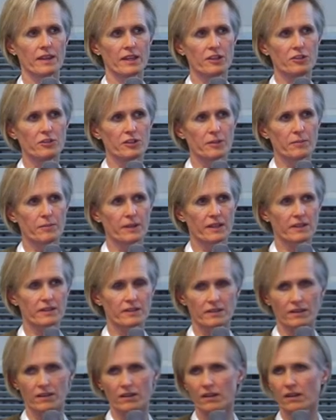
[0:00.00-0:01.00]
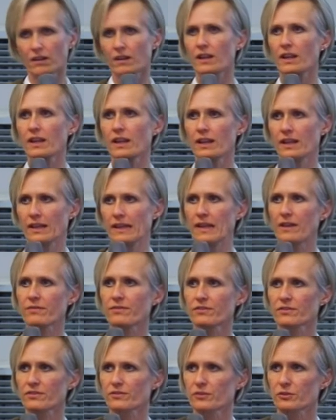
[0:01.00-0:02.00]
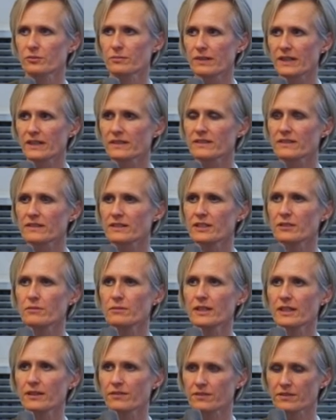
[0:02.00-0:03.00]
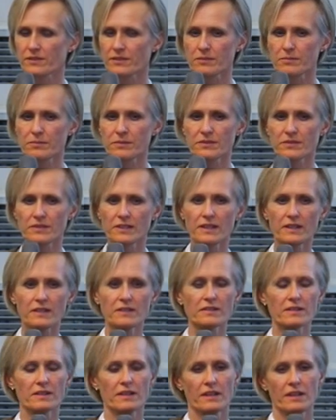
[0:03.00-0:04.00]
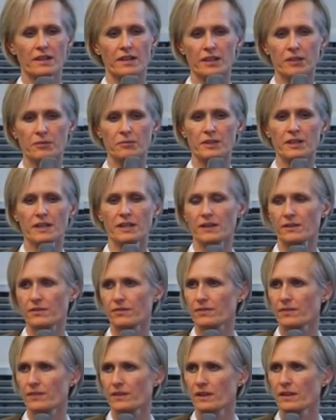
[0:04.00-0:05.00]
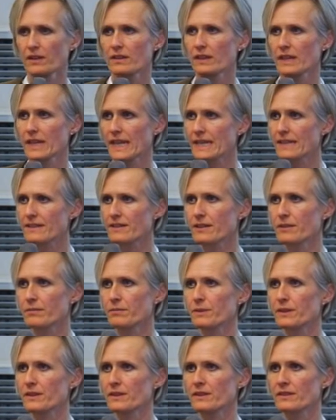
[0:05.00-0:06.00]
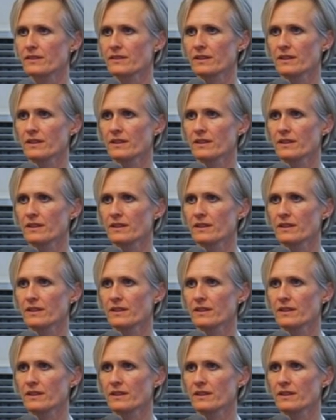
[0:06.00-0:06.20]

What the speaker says: then looking back at our levels of complexity, we have the simple cells, and then we have the ATMPs.